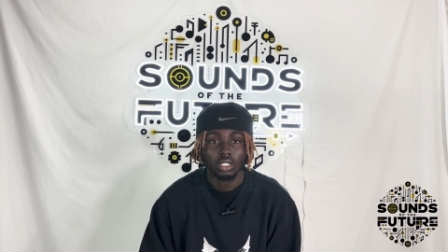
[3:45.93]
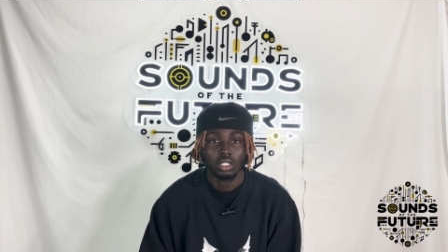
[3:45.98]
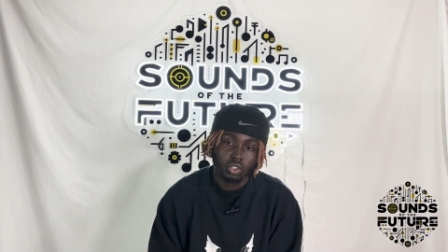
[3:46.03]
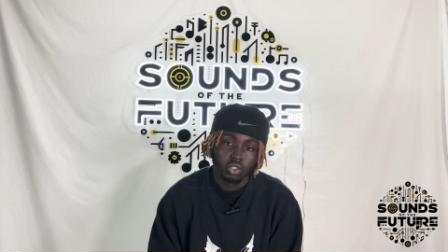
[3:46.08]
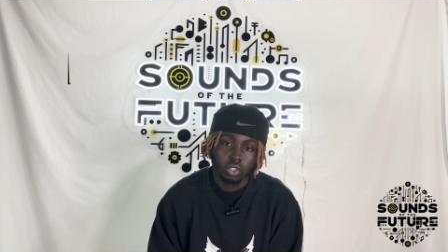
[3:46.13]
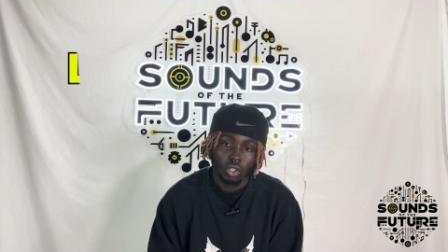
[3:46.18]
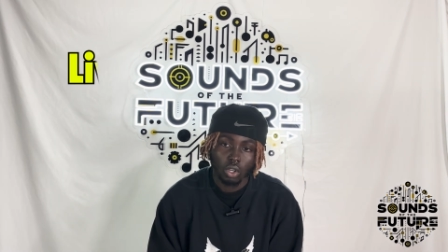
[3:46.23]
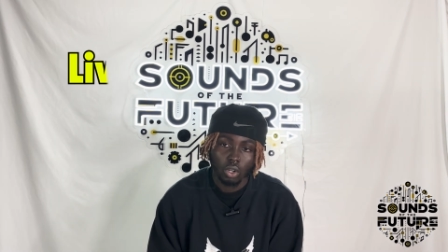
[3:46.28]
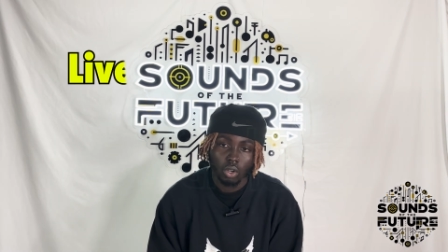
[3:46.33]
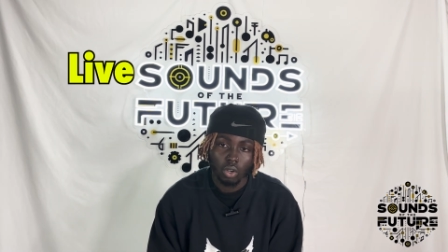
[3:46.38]

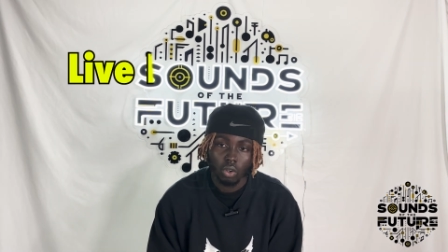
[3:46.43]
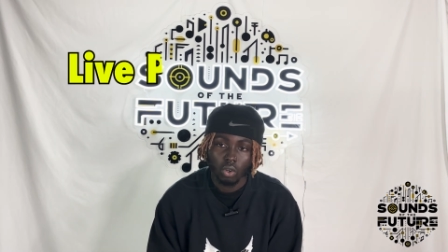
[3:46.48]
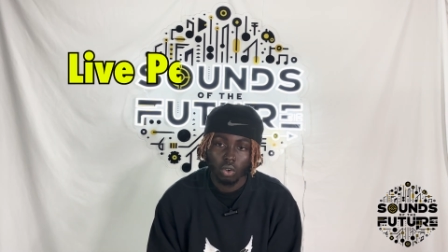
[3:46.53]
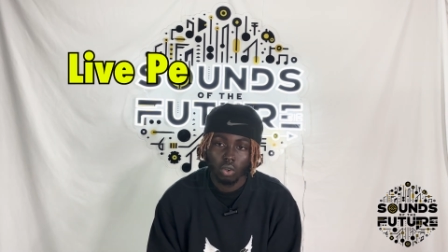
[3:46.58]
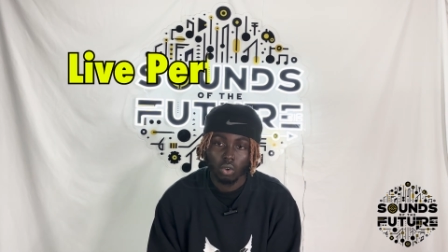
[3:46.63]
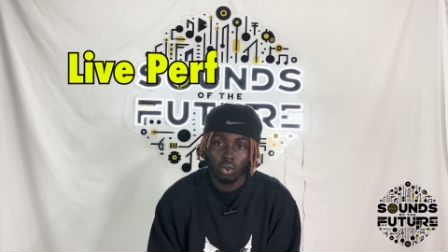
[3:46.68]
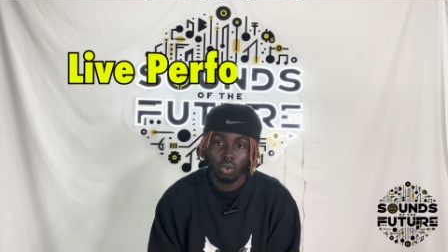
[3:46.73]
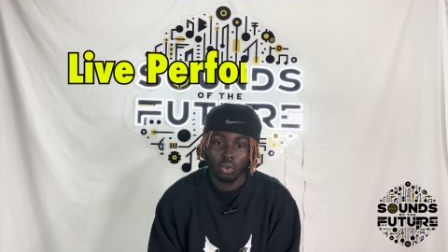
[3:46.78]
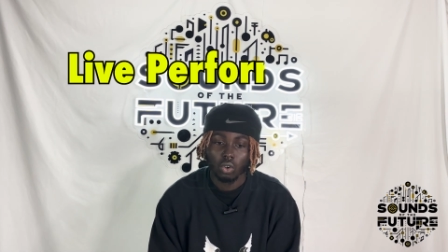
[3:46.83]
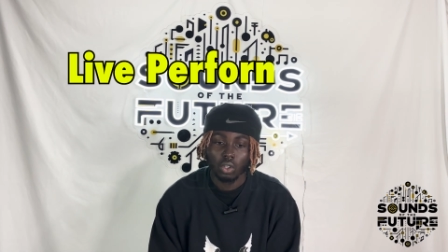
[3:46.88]

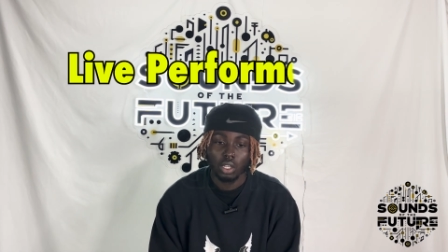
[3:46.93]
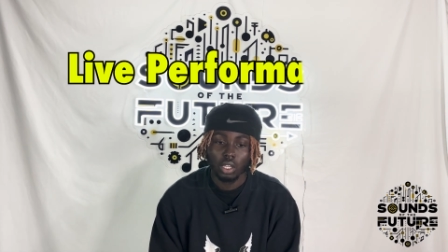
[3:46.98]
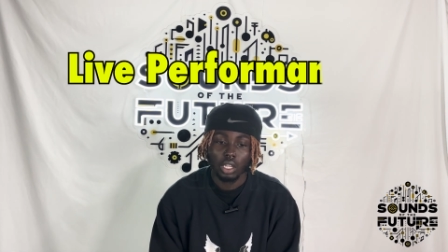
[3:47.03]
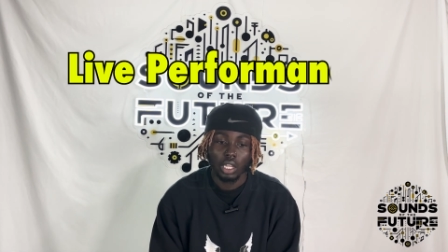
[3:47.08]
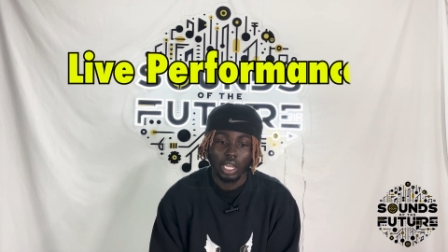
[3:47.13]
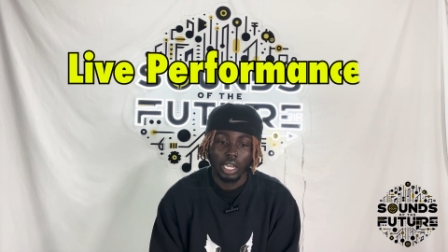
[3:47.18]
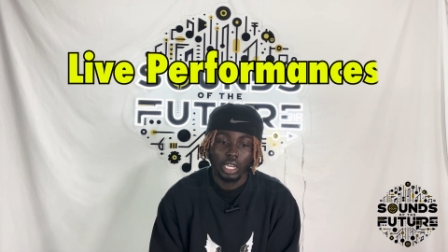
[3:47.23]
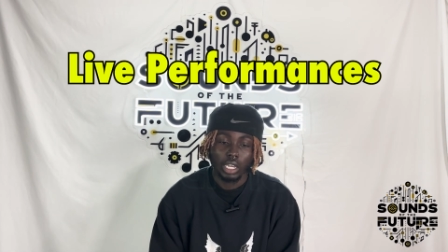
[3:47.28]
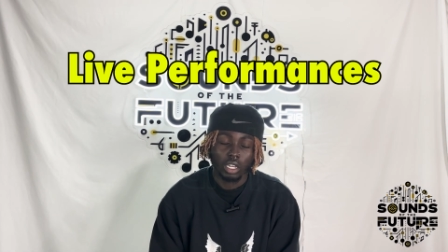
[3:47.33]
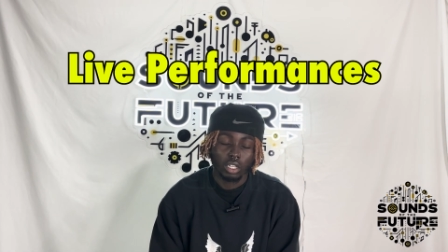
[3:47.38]
So
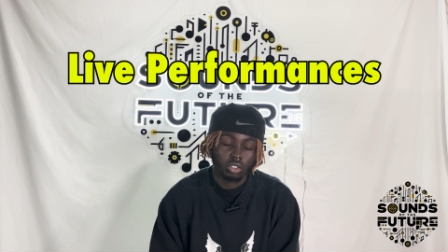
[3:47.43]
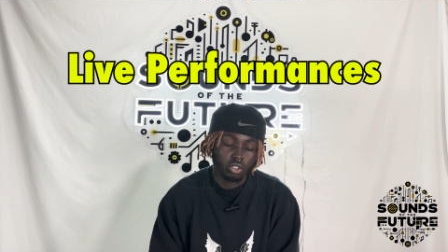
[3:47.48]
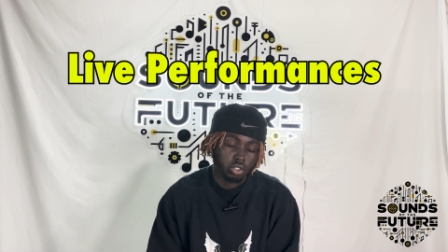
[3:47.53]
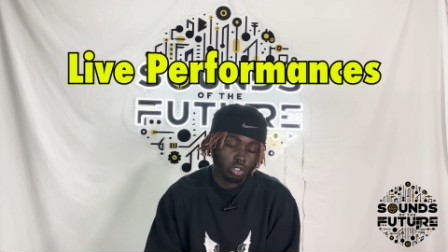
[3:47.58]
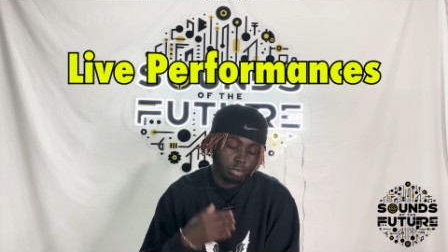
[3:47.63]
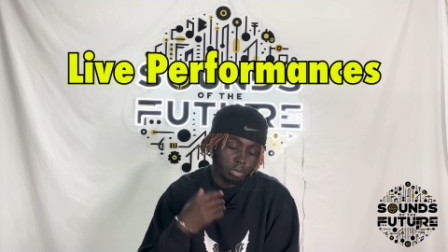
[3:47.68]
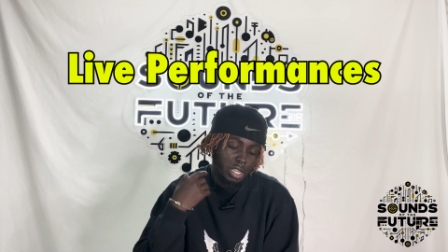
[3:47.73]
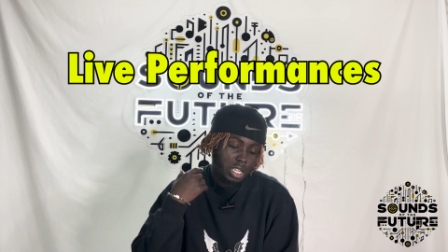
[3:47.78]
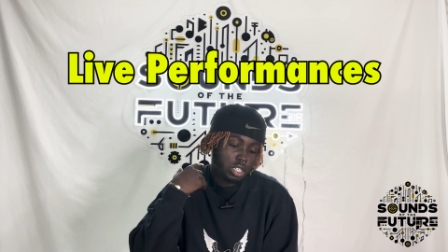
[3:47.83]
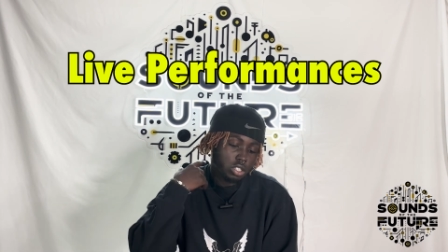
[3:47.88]
like a
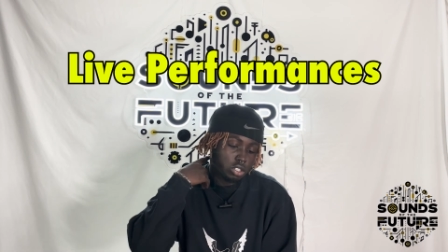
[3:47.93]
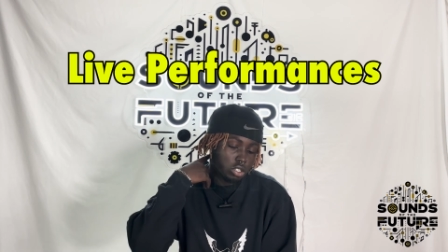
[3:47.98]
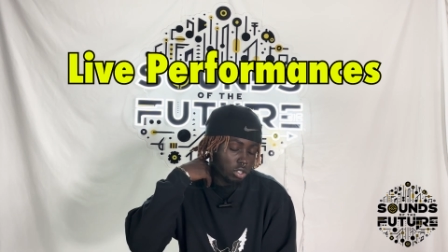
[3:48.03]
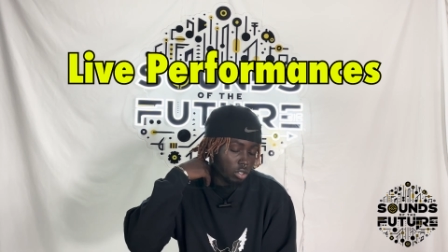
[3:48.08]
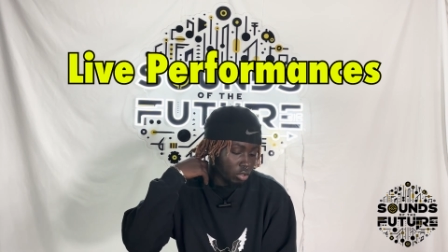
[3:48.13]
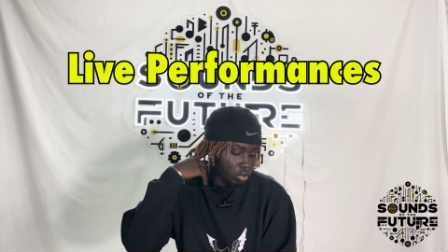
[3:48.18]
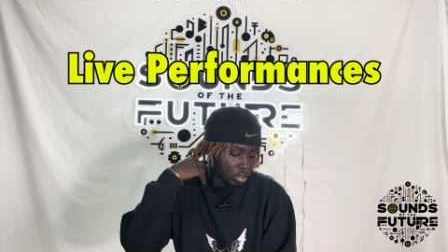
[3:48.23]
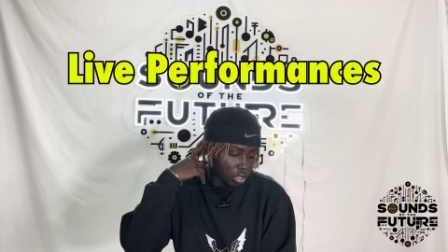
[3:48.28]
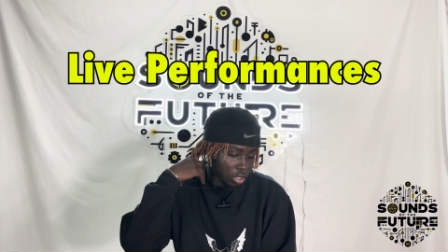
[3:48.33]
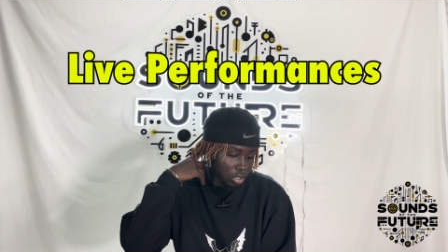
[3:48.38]
Trill Manny
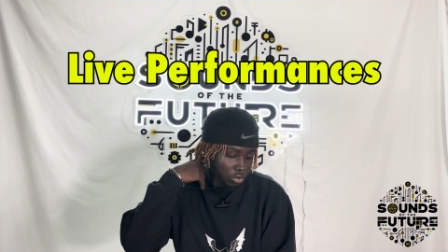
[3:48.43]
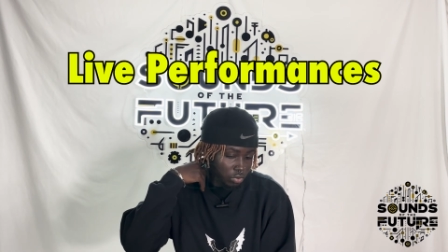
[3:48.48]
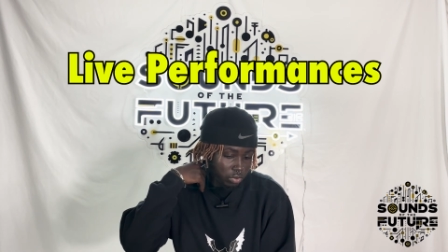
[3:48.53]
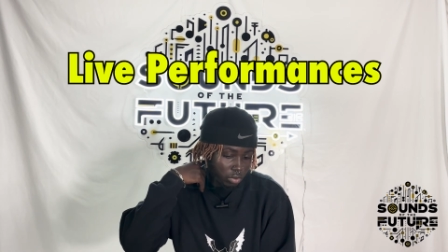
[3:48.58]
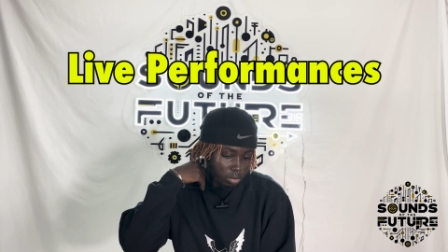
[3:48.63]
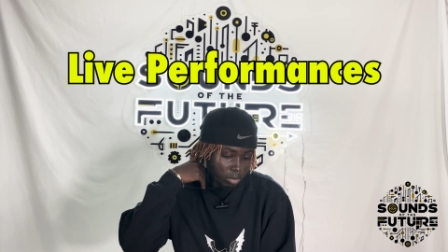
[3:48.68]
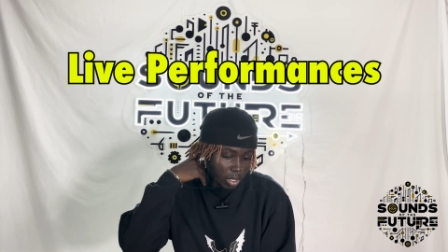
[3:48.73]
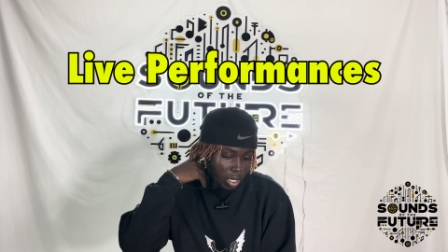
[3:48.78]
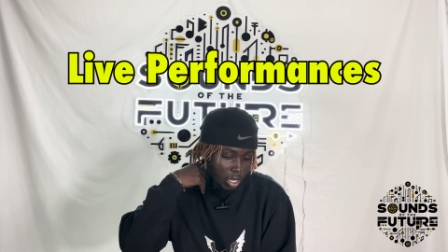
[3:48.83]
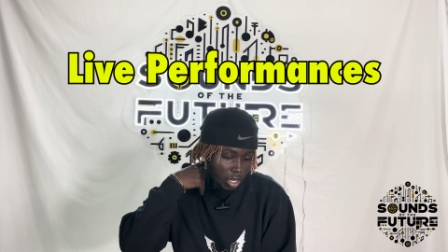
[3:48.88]
show is you
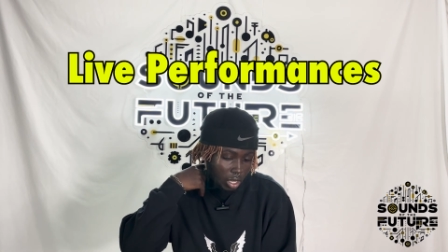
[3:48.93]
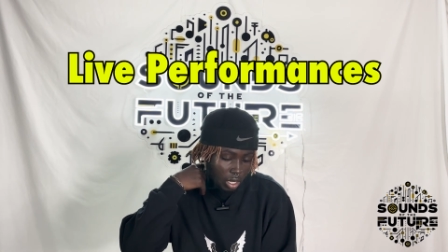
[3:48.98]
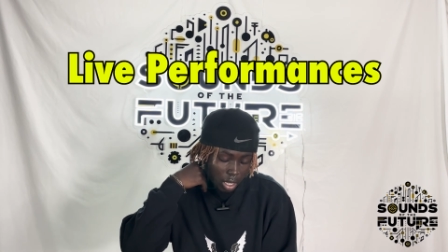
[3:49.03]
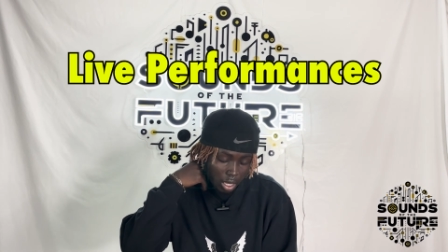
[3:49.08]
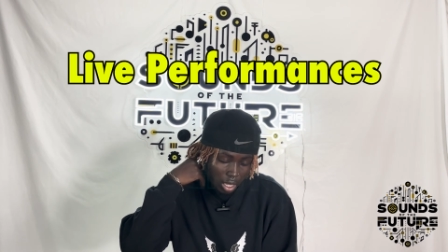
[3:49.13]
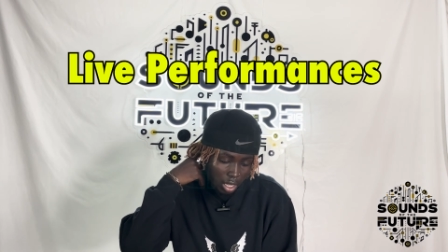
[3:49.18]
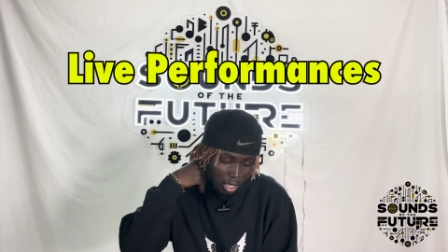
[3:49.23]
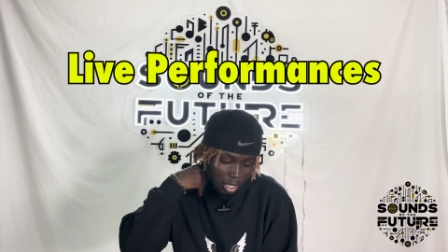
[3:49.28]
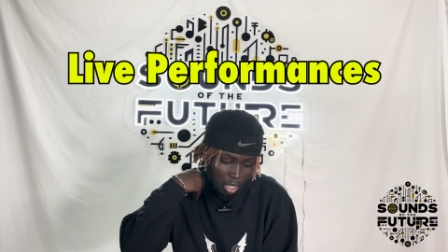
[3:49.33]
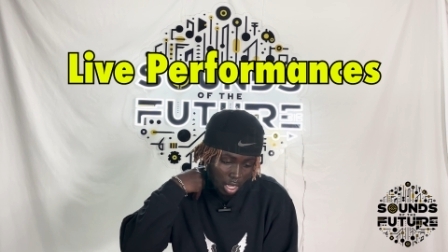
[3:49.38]
feel me
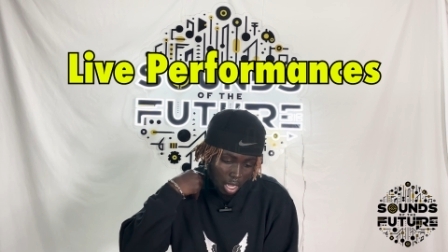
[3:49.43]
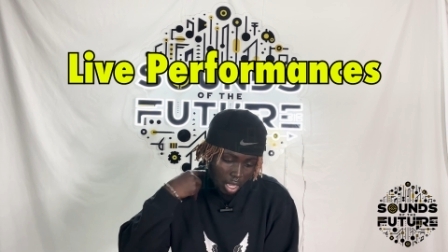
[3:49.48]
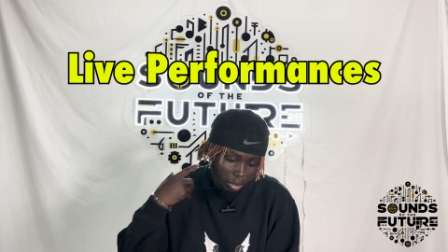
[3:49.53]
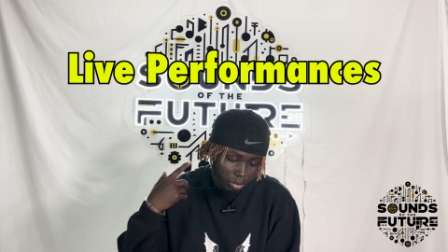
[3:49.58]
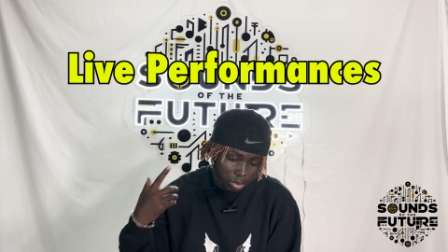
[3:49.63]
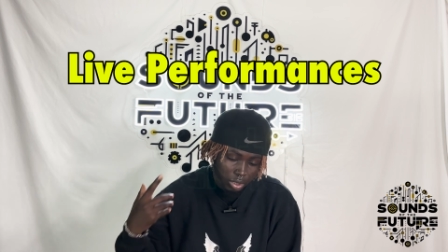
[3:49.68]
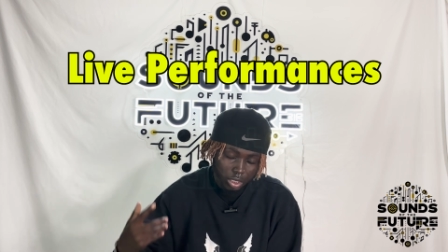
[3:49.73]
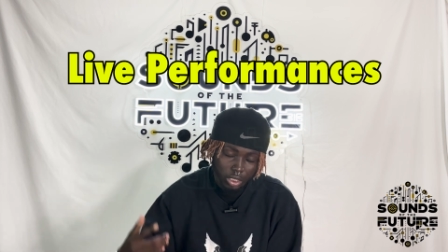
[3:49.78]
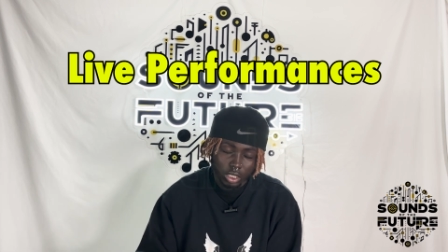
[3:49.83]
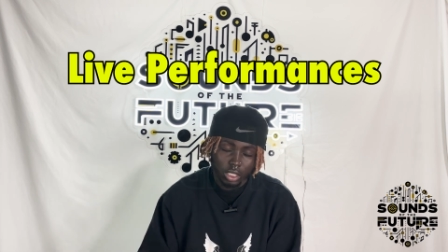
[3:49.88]

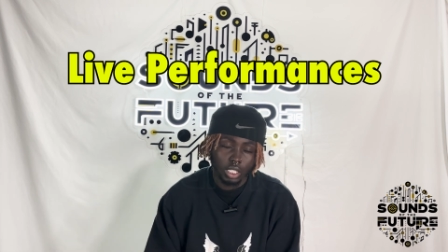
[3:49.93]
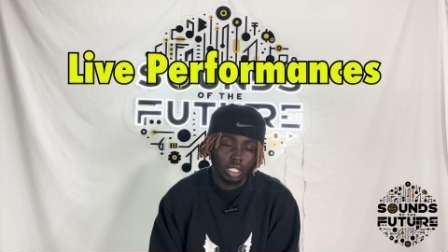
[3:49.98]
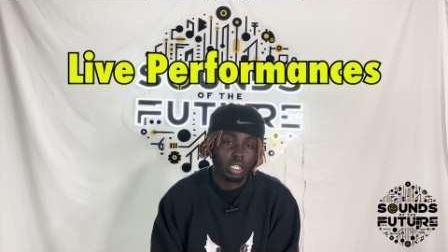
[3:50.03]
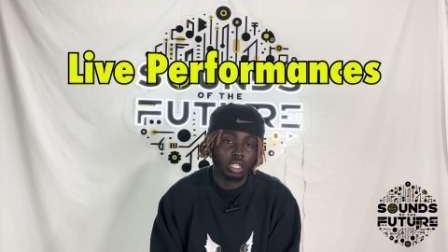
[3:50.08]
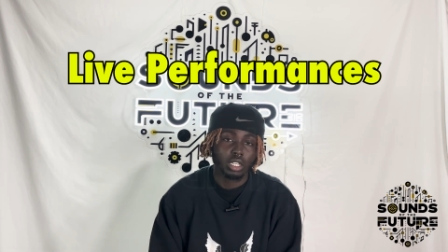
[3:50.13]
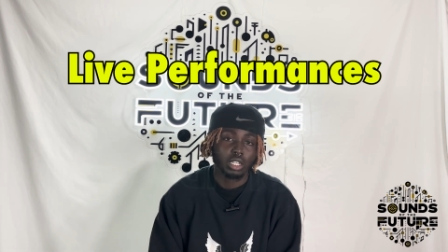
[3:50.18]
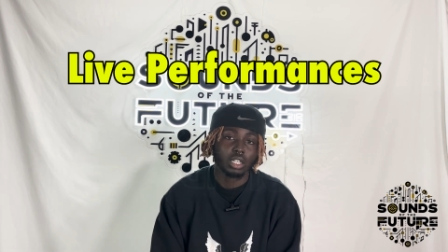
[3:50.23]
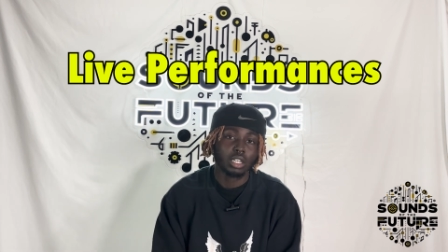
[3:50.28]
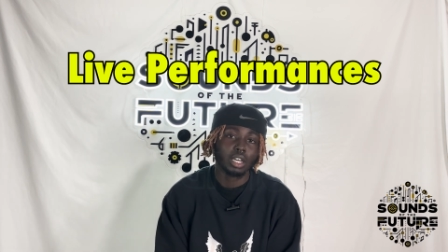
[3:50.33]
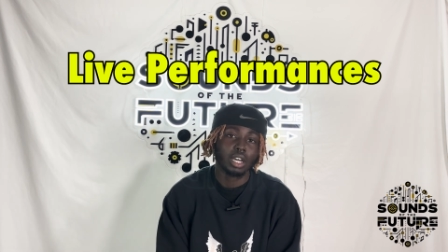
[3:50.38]
I'm just
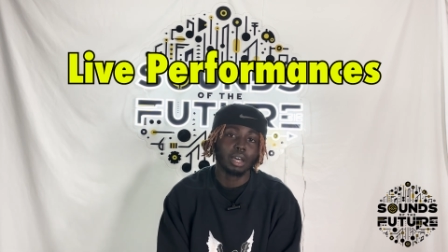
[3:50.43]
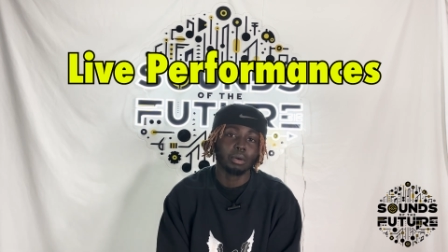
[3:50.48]
there.